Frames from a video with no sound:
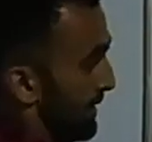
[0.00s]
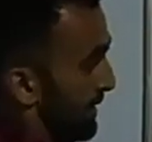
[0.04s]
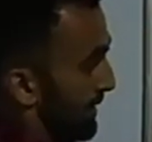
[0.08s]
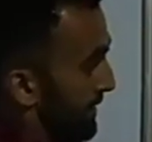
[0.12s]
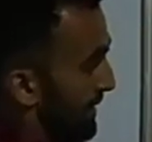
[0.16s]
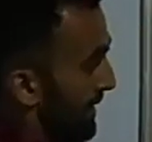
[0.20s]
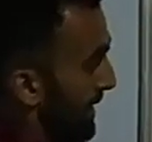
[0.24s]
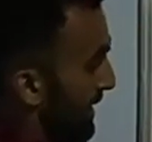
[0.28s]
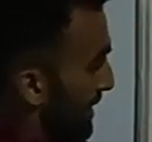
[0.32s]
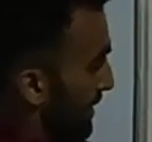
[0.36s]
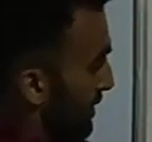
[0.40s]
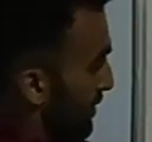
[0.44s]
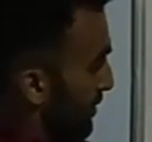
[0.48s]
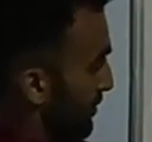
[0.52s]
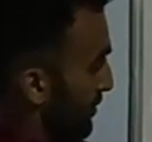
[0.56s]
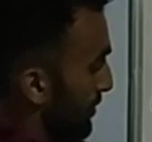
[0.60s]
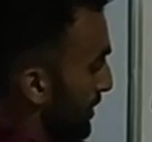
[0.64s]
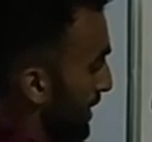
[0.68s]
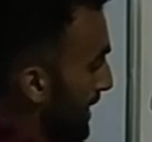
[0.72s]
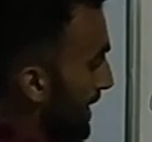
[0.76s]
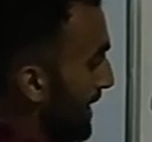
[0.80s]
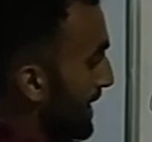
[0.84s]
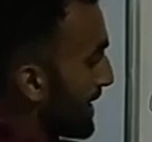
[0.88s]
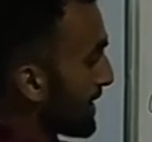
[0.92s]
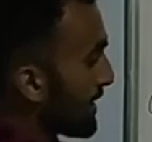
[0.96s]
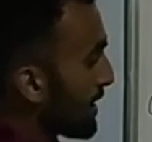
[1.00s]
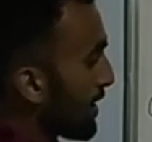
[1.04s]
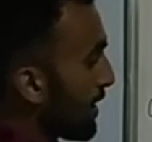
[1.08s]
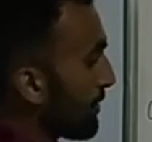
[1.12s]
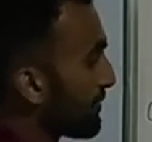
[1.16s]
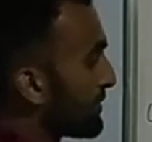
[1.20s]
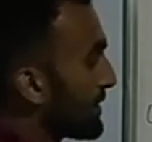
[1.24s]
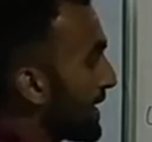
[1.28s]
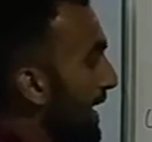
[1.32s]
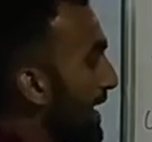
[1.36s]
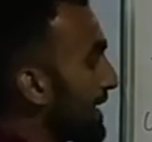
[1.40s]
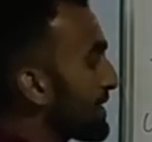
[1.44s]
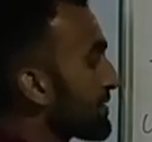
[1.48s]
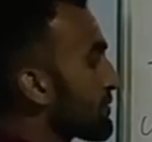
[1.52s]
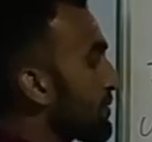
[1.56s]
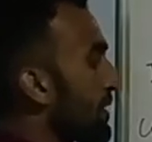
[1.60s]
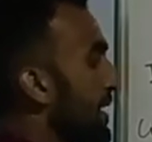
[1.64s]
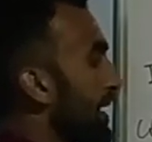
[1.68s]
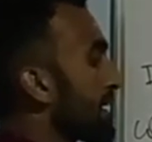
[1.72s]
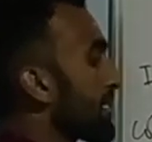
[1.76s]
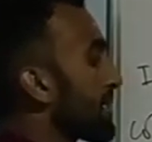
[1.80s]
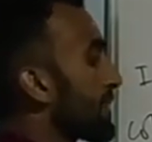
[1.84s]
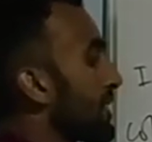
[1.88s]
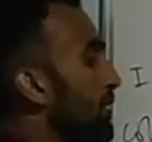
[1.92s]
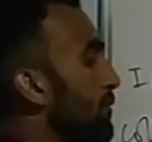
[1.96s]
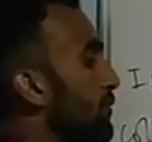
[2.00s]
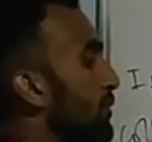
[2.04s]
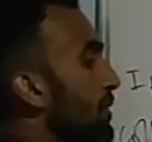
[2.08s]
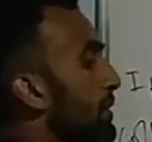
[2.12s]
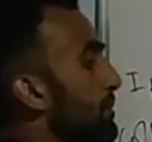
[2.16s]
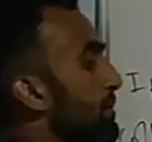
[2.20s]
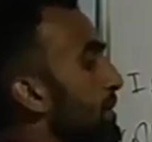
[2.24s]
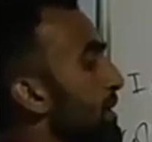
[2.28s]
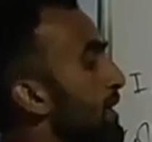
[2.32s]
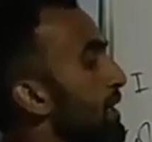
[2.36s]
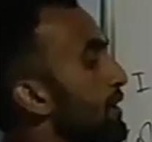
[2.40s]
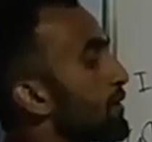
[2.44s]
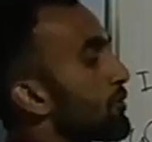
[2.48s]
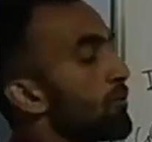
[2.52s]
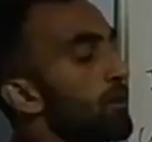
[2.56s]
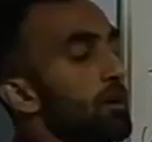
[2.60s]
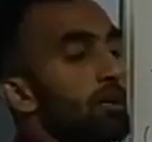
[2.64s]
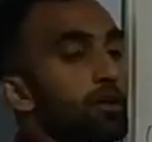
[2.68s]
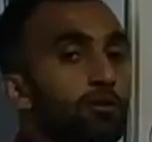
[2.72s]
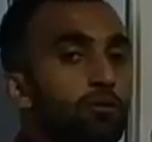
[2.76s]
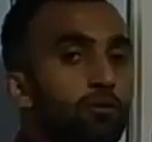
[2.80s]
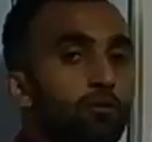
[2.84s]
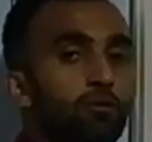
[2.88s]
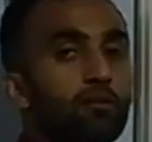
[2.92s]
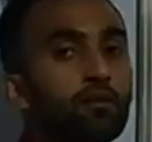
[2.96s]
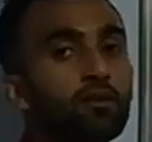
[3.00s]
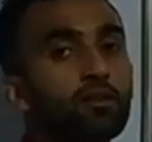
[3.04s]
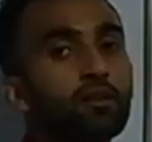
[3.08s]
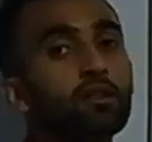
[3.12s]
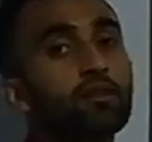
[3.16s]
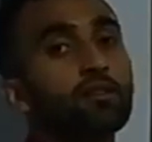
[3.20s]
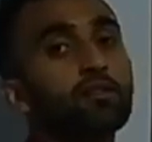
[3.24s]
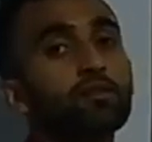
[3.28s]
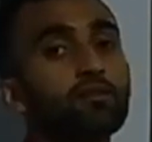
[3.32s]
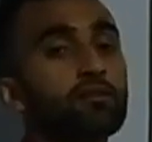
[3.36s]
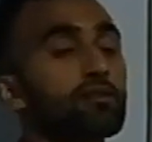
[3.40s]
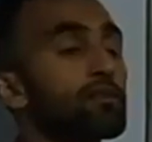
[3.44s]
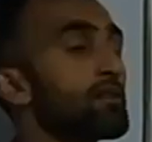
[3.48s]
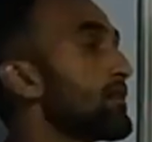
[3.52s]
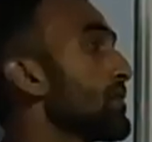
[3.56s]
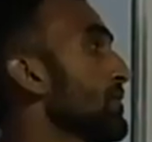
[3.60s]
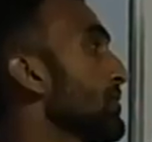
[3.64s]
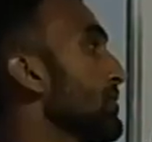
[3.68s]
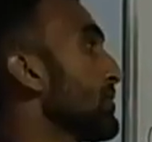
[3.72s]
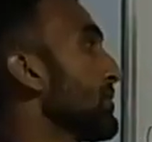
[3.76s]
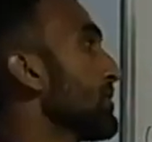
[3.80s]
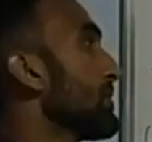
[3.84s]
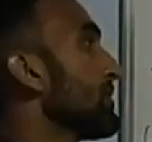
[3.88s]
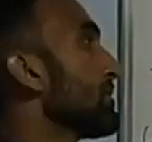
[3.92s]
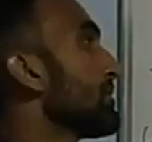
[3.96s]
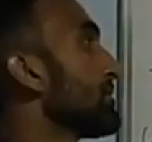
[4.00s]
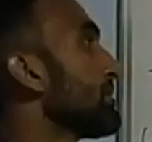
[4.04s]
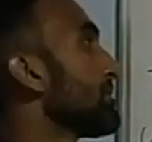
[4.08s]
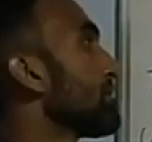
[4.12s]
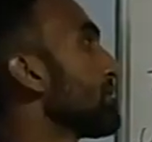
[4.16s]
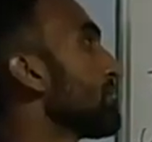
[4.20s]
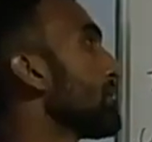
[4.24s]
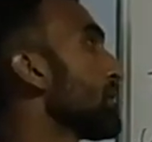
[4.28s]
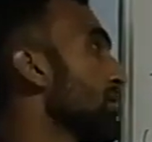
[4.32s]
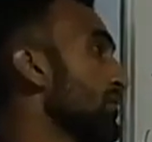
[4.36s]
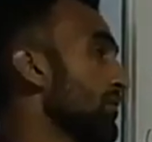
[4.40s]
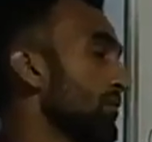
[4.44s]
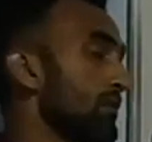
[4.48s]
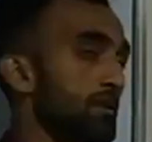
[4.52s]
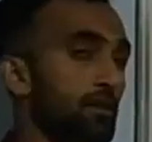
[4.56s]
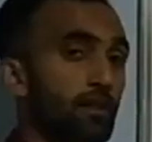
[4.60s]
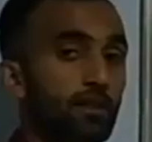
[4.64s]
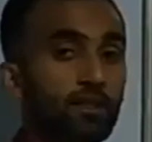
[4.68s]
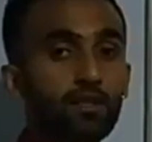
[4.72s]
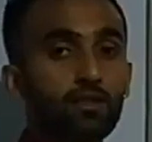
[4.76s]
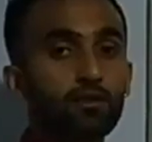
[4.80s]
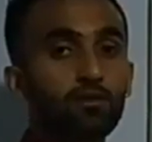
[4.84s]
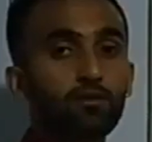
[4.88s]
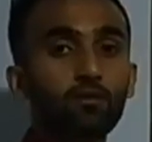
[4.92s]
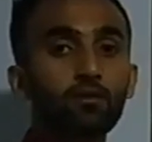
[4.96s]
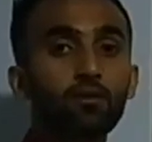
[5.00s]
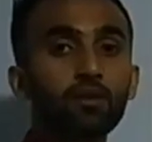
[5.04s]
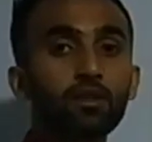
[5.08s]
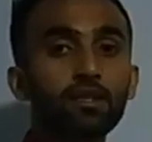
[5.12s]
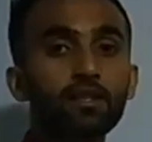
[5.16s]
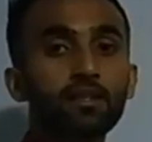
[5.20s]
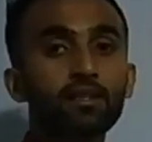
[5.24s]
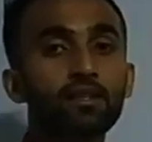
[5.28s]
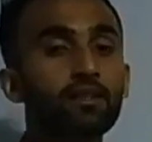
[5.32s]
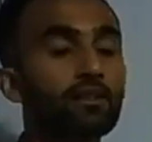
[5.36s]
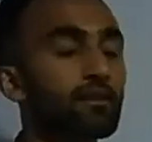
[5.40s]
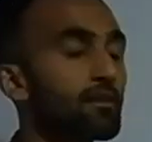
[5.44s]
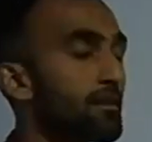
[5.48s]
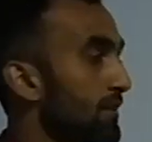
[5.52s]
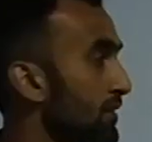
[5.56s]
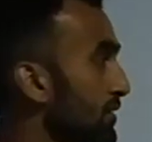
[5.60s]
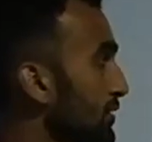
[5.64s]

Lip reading: Now, area of that triangle will be equal to 0 because it is collinear.